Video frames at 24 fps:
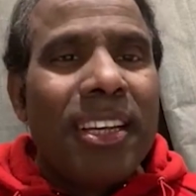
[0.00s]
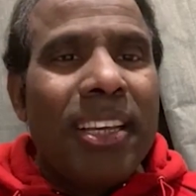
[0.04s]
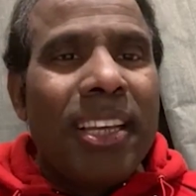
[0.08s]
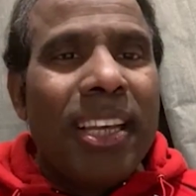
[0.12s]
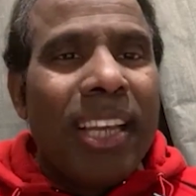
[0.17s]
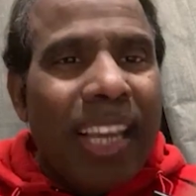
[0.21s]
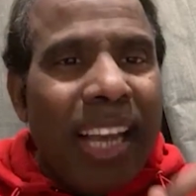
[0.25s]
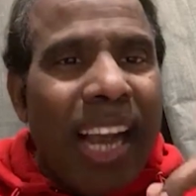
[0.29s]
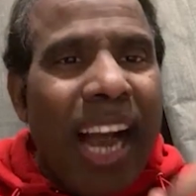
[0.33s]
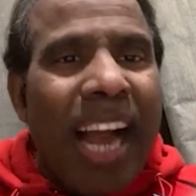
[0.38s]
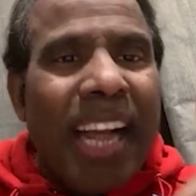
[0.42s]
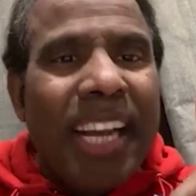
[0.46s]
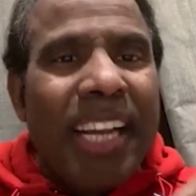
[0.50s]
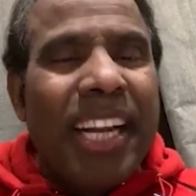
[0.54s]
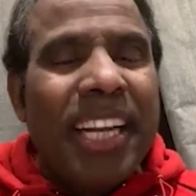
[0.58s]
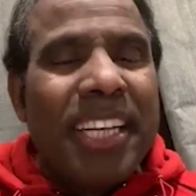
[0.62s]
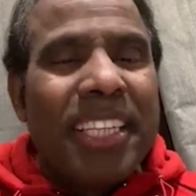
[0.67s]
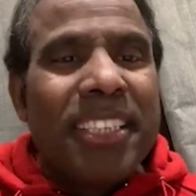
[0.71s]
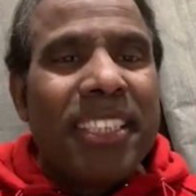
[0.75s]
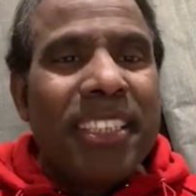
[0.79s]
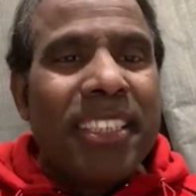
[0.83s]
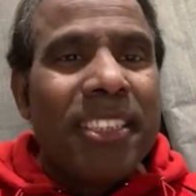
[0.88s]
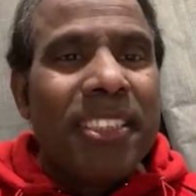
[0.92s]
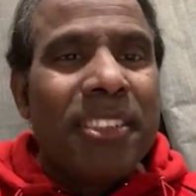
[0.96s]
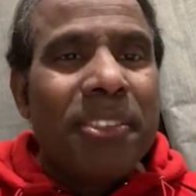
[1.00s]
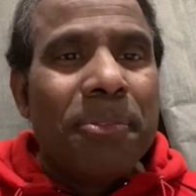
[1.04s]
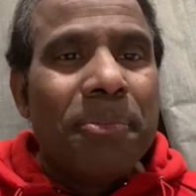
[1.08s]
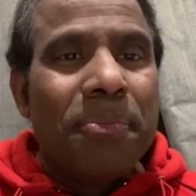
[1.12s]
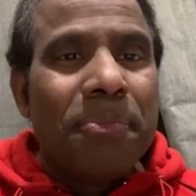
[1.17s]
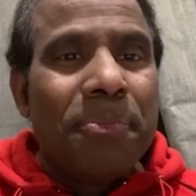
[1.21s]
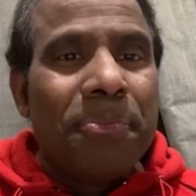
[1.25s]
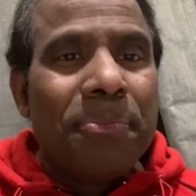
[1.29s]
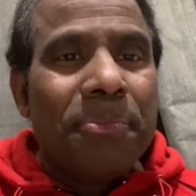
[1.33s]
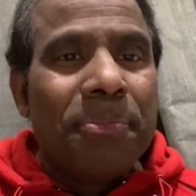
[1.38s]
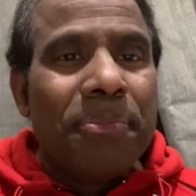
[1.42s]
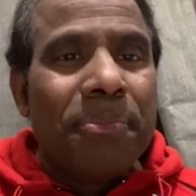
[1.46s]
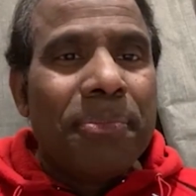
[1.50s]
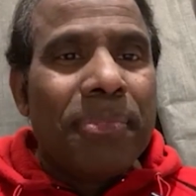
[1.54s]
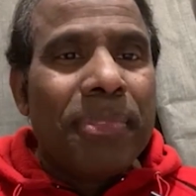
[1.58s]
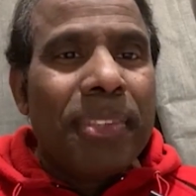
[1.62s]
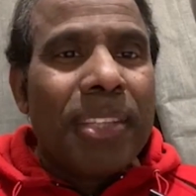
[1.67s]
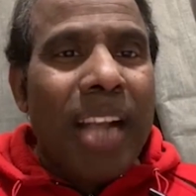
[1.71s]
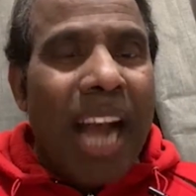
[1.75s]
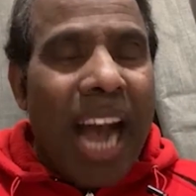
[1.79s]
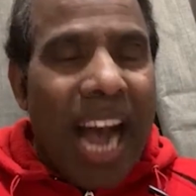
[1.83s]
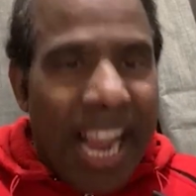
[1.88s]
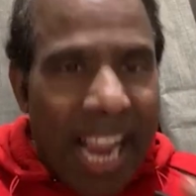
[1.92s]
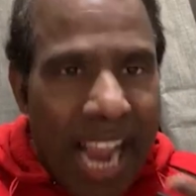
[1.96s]
He highlighted.
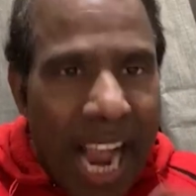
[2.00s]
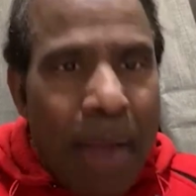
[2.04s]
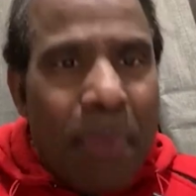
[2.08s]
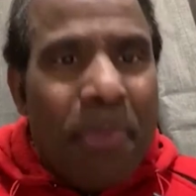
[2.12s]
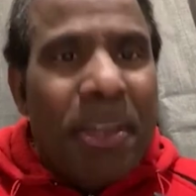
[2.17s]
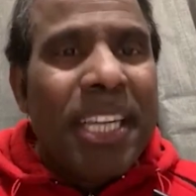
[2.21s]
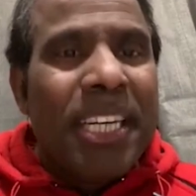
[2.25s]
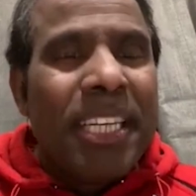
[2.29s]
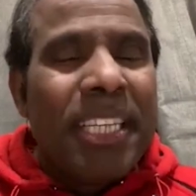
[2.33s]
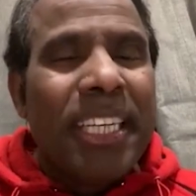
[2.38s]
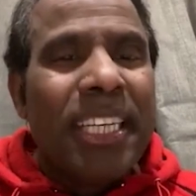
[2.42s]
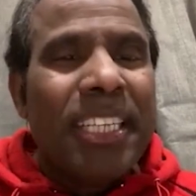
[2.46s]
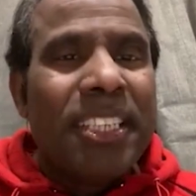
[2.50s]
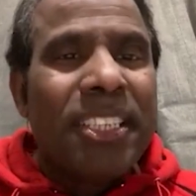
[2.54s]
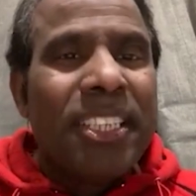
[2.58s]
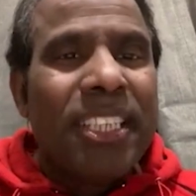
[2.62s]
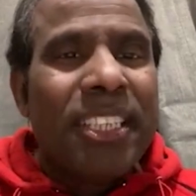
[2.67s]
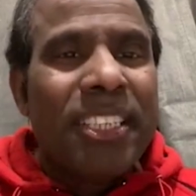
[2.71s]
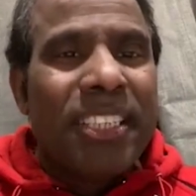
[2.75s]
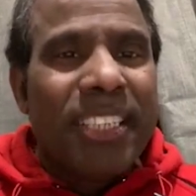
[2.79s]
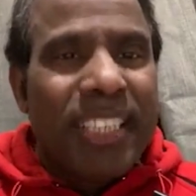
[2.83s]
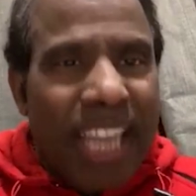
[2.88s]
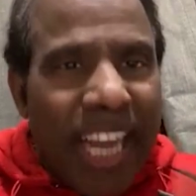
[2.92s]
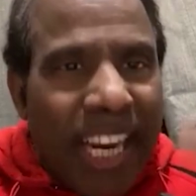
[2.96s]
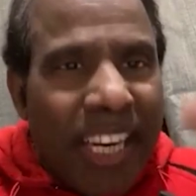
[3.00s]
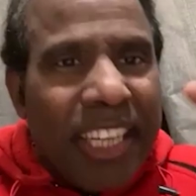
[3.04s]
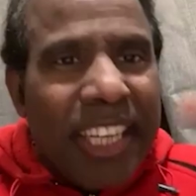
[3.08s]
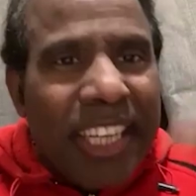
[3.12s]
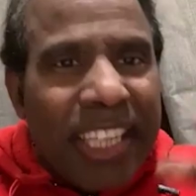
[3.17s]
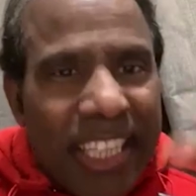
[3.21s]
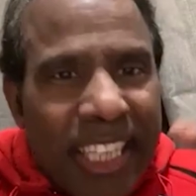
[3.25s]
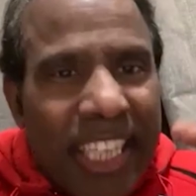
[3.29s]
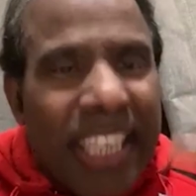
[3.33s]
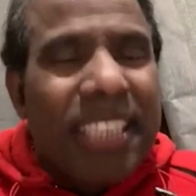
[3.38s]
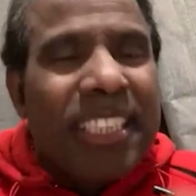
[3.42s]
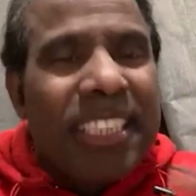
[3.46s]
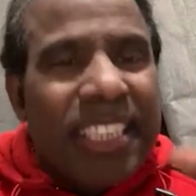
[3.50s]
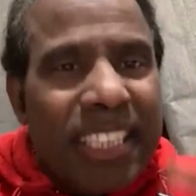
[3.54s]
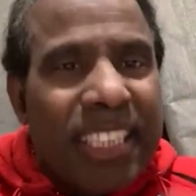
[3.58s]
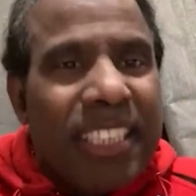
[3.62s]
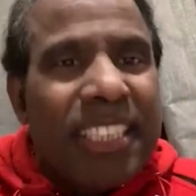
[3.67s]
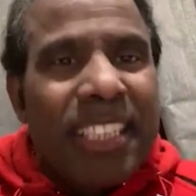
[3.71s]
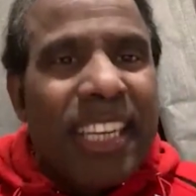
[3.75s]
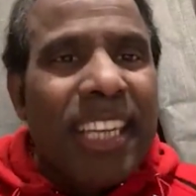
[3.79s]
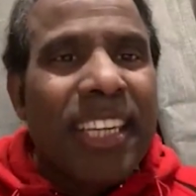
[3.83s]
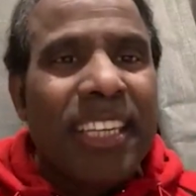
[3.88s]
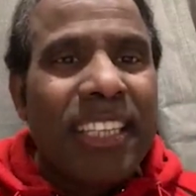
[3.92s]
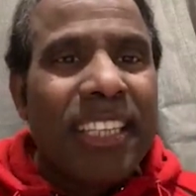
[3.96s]
I am Indian citizen. Nenu Indian
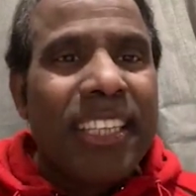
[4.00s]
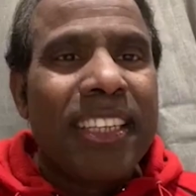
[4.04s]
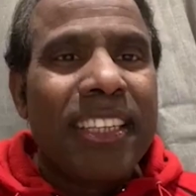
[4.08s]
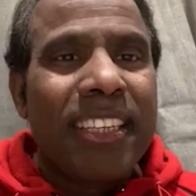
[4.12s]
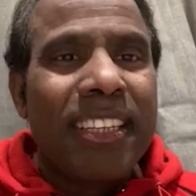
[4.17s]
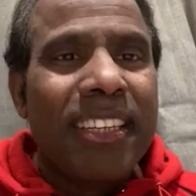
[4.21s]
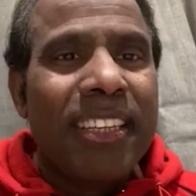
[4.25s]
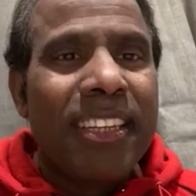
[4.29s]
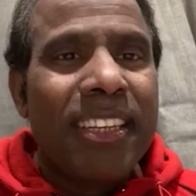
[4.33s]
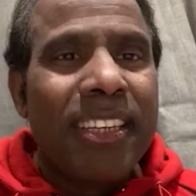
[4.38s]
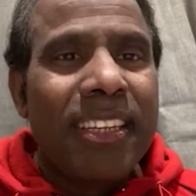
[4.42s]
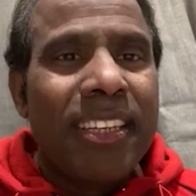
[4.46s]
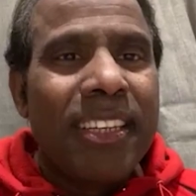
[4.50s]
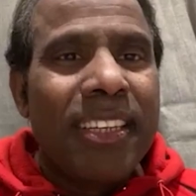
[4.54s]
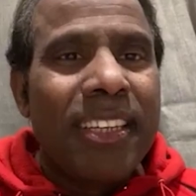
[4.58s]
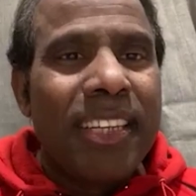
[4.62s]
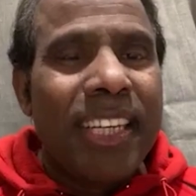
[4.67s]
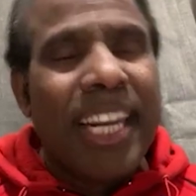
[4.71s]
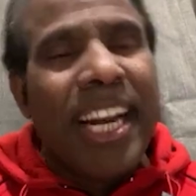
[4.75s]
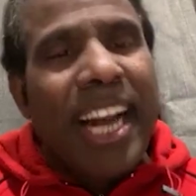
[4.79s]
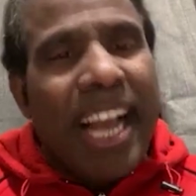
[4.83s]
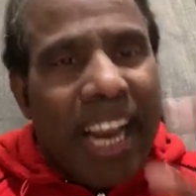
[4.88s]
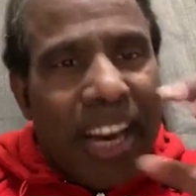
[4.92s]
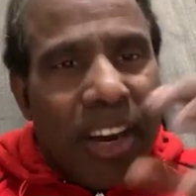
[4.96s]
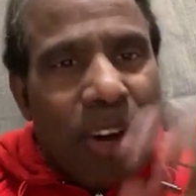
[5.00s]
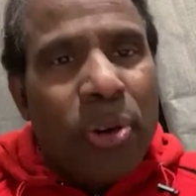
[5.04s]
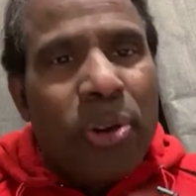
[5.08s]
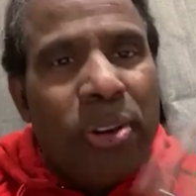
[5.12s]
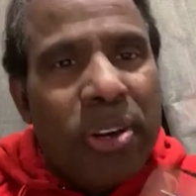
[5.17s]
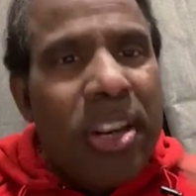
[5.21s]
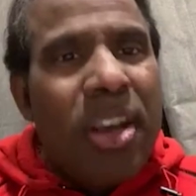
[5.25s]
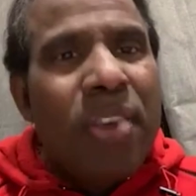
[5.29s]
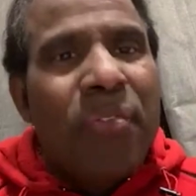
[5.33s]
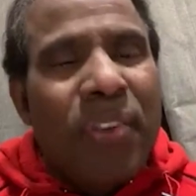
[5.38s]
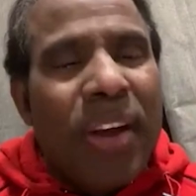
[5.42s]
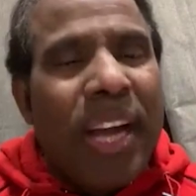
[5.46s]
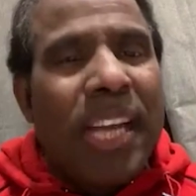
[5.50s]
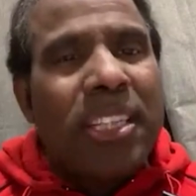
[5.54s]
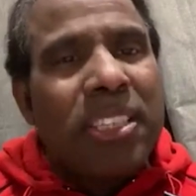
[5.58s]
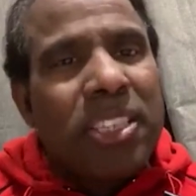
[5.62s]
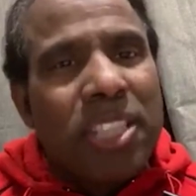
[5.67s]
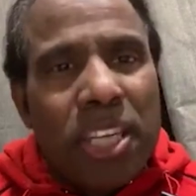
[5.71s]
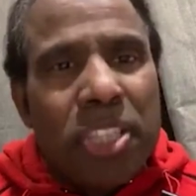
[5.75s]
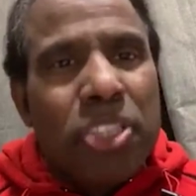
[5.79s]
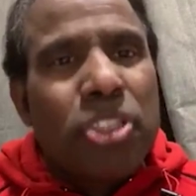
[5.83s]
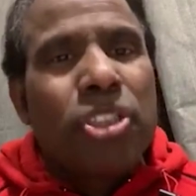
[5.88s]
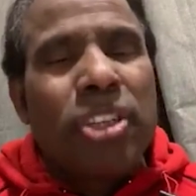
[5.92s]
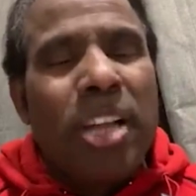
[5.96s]
citizen ni. Nenu ekkadunna file
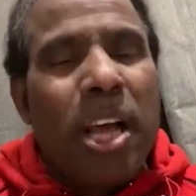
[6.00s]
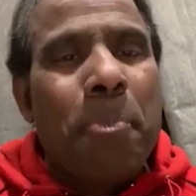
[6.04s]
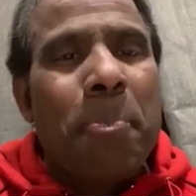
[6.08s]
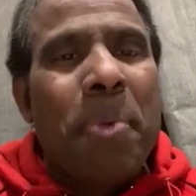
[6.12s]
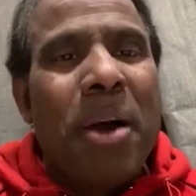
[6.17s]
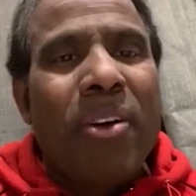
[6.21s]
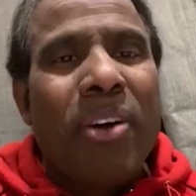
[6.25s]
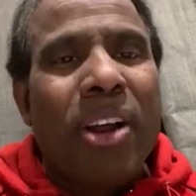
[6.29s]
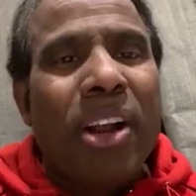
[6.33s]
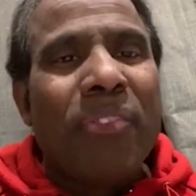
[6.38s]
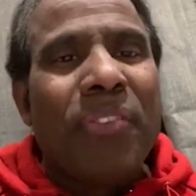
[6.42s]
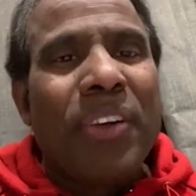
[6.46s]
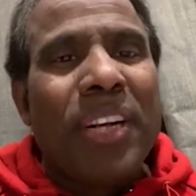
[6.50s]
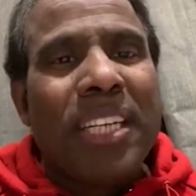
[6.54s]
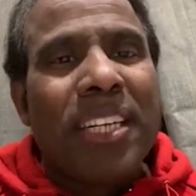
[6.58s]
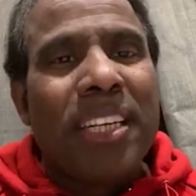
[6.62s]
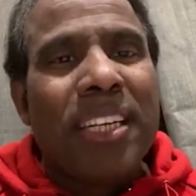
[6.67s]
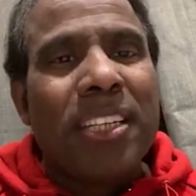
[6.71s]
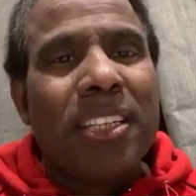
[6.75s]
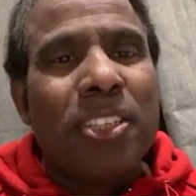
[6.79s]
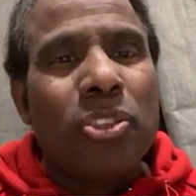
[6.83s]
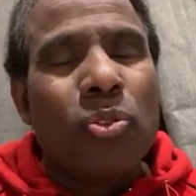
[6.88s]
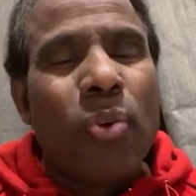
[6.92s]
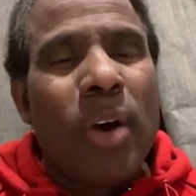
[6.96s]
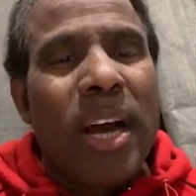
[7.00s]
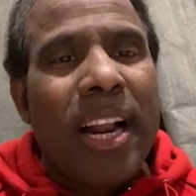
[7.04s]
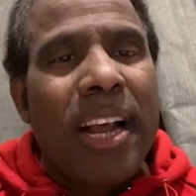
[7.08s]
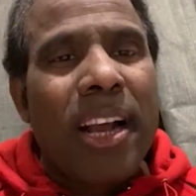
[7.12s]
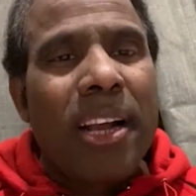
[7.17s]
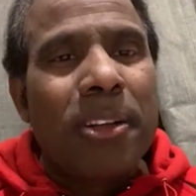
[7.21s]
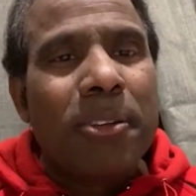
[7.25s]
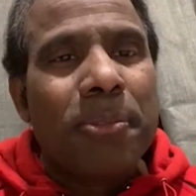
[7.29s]
cheyochu na power of attorney dwara.